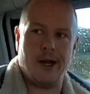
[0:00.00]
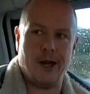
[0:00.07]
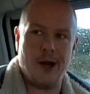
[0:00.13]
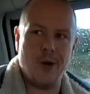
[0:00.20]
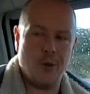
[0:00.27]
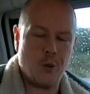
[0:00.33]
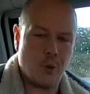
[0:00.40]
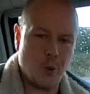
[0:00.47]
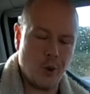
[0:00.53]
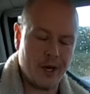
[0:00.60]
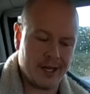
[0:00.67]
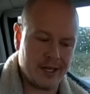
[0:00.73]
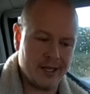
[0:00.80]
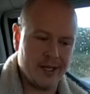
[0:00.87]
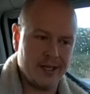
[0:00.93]
how
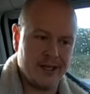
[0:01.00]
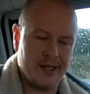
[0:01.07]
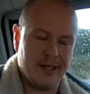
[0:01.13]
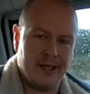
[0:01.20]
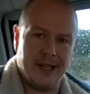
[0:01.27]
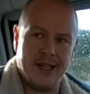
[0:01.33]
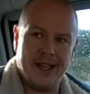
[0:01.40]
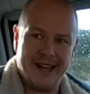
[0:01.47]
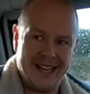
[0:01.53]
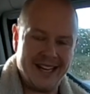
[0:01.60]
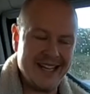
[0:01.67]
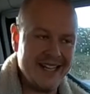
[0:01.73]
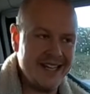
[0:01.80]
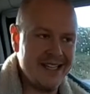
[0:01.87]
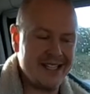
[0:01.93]
quick and
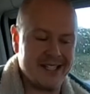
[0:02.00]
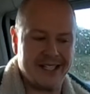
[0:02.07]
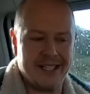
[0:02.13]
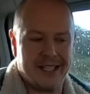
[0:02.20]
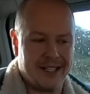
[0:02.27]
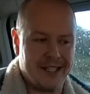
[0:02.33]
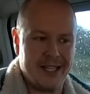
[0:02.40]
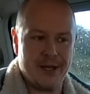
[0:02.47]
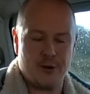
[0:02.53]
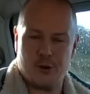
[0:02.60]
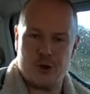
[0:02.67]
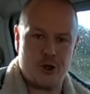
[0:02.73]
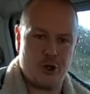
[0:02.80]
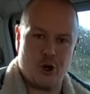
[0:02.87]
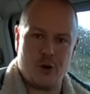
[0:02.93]
easily they
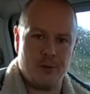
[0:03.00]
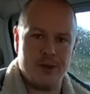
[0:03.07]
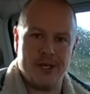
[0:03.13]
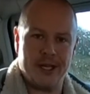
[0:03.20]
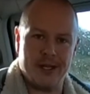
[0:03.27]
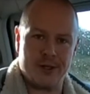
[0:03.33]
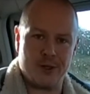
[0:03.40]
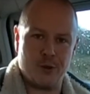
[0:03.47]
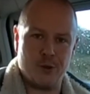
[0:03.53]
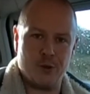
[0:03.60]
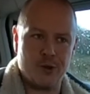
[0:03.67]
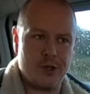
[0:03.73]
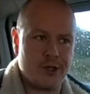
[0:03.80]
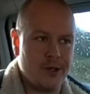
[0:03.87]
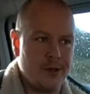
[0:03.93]
could sharpen their
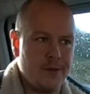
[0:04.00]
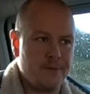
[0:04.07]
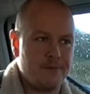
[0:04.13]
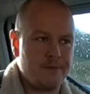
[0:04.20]
tools.